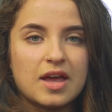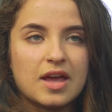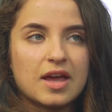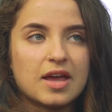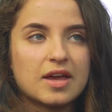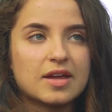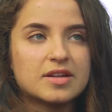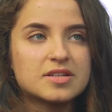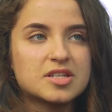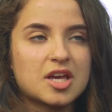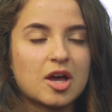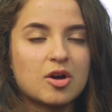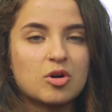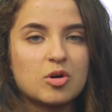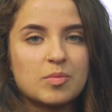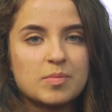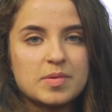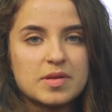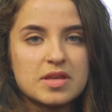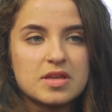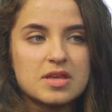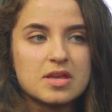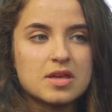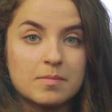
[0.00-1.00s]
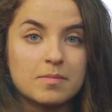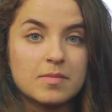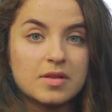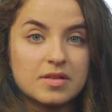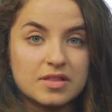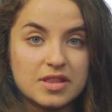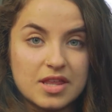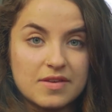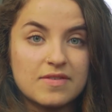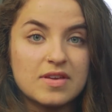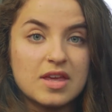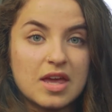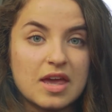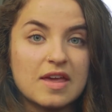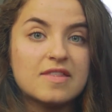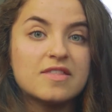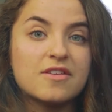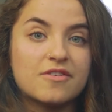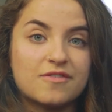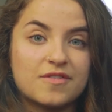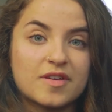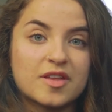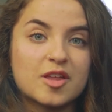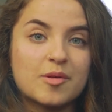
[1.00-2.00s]
and I will be living in
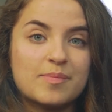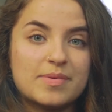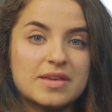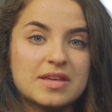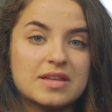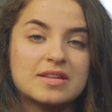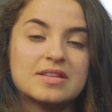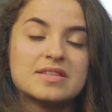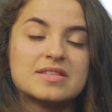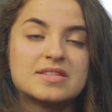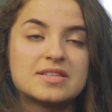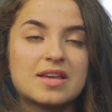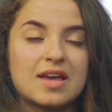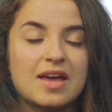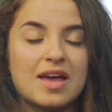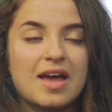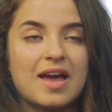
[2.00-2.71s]
the Philippines,